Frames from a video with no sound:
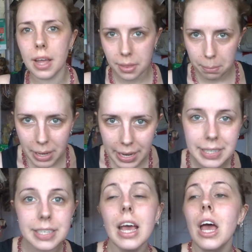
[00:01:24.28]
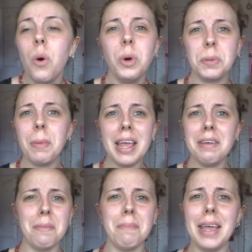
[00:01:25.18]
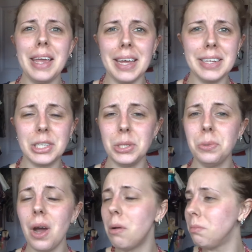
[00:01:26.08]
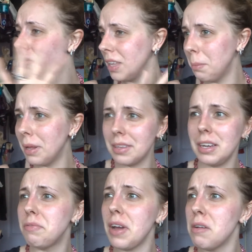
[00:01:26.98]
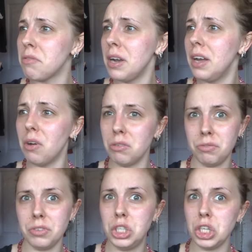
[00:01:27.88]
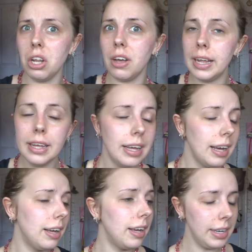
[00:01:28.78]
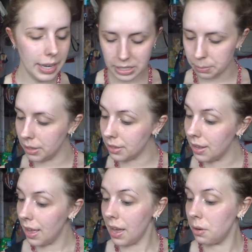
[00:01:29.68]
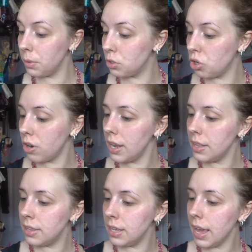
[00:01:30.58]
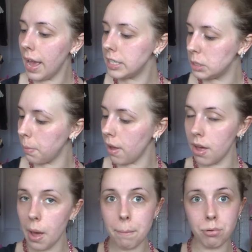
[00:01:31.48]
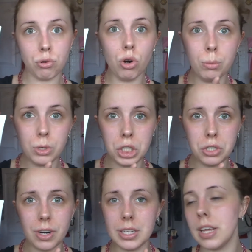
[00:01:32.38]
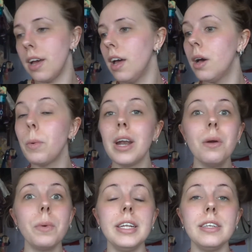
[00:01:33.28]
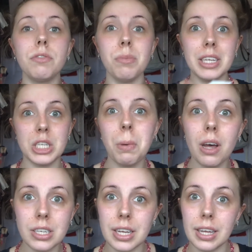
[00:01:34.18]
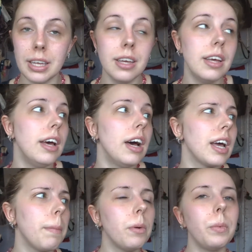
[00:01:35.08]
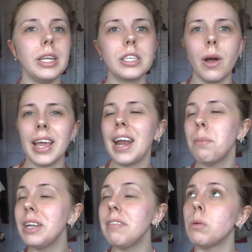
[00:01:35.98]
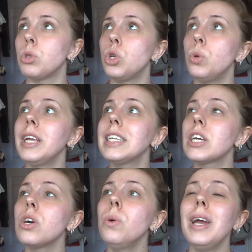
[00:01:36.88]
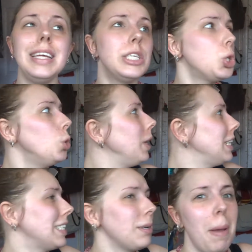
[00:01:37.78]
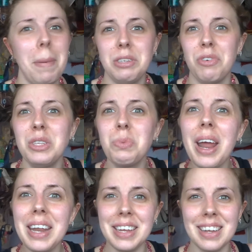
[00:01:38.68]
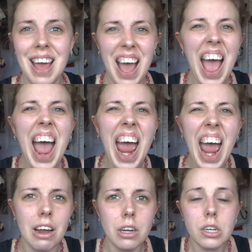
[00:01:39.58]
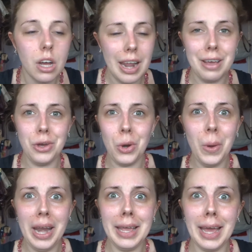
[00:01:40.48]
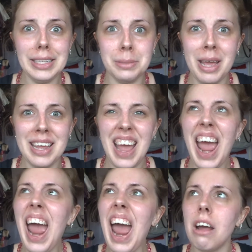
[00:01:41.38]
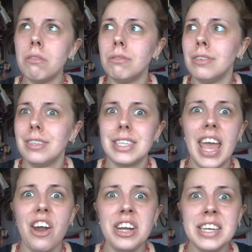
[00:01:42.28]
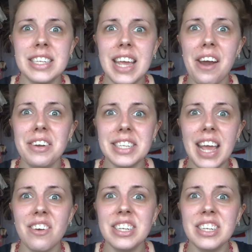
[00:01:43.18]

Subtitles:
at the minute which may even make it to the monthly favourite of July next month. And we're trying the Espa Pro Moisturiser. When I went for my spa day a couple of weeks ago, I cannot believe that was 2 weeks ago. It's 2 weeks into my best friend's wedding. Ah! And I've got a wedding cake to make. Ah! Scary